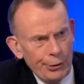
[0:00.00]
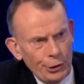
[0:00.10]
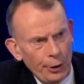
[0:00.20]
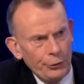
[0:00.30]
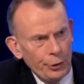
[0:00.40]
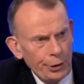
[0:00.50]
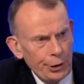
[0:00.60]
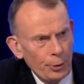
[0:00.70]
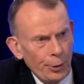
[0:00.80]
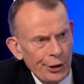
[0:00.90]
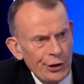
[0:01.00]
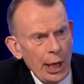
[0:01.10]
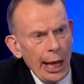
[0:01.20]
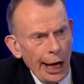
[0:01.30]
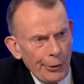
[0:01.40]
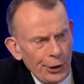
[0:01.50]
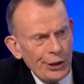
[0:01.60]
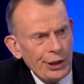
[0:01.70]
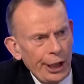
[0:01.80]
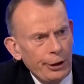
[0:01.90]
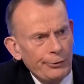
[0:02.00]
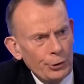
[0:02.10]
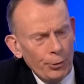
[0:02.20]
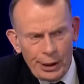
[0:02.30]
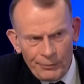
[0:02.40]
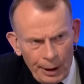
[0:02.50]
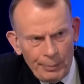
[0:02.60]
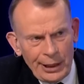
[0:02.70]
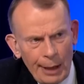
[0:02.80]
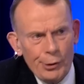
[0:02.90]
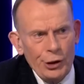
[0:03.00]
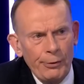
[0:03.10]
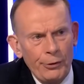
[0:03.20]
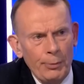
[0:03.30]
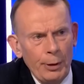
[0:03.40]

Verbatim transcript: it goes soft on the Tories. And this kind of story is very damaging for